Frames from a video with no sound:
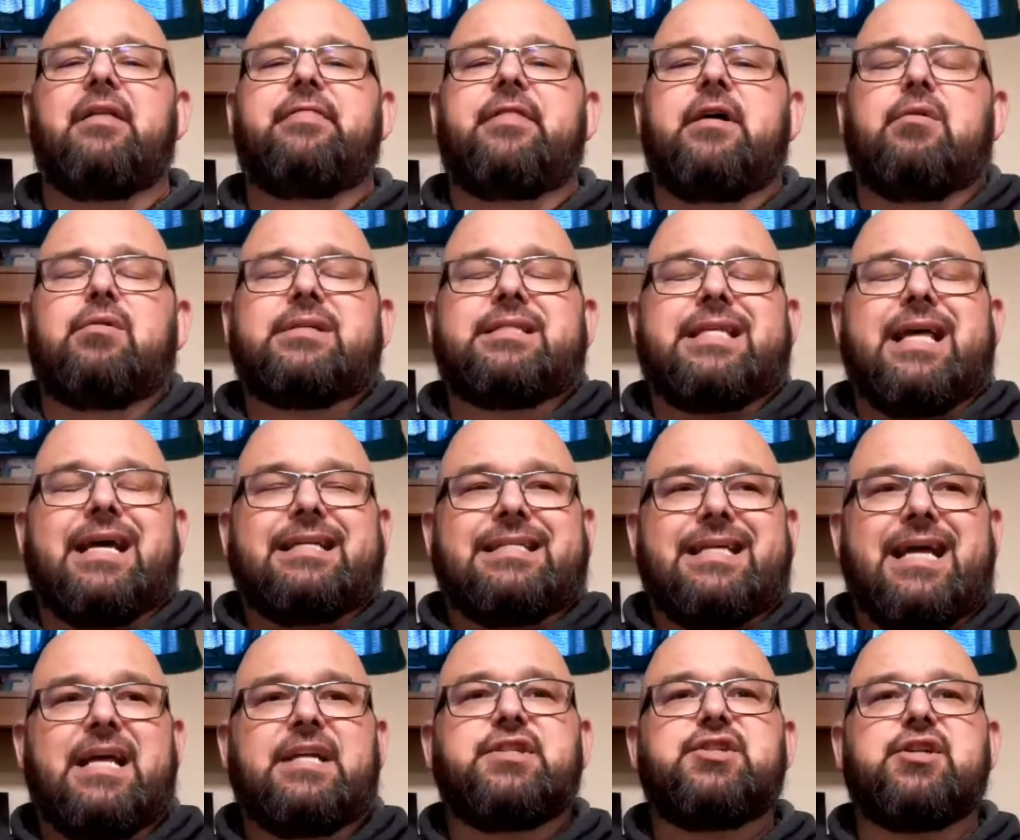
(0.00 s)
There was that
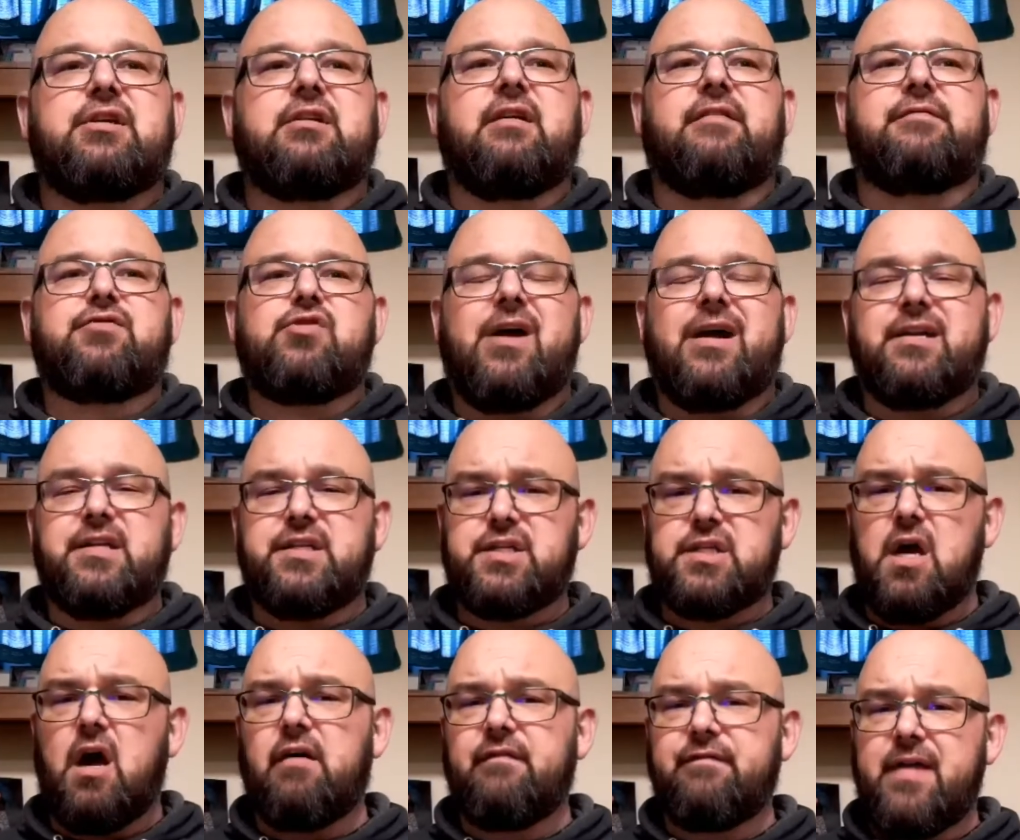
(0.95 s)
tension of trying to
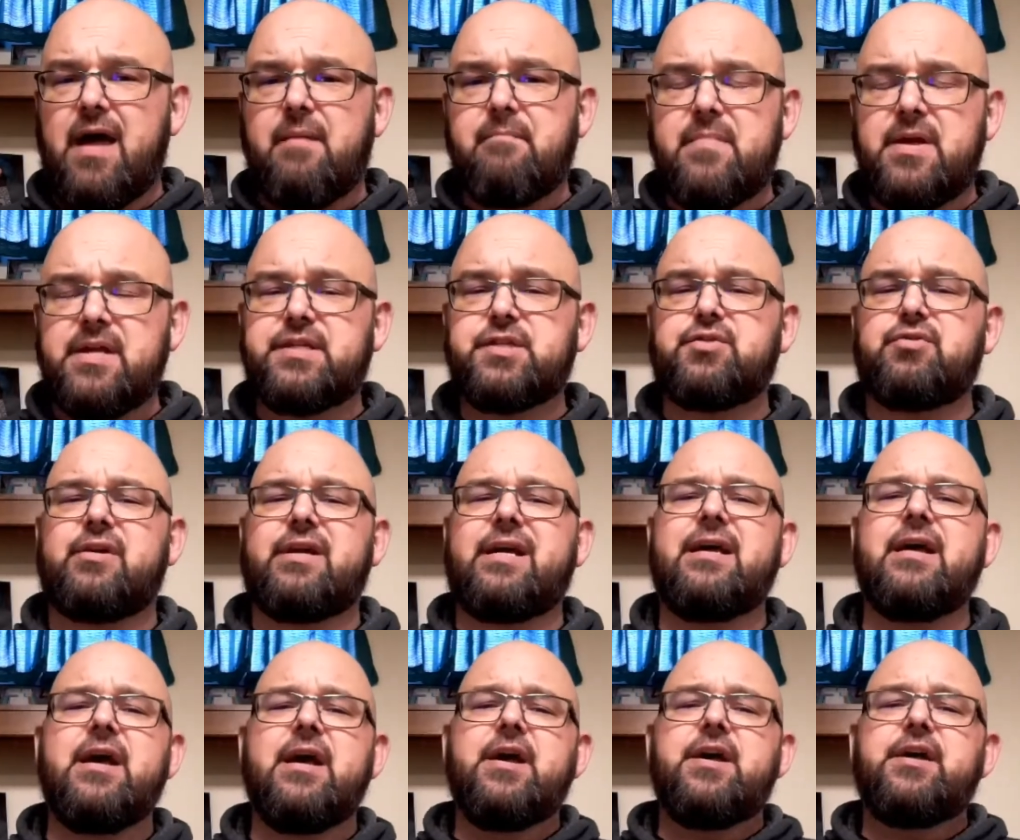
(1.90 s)
solve that mystery.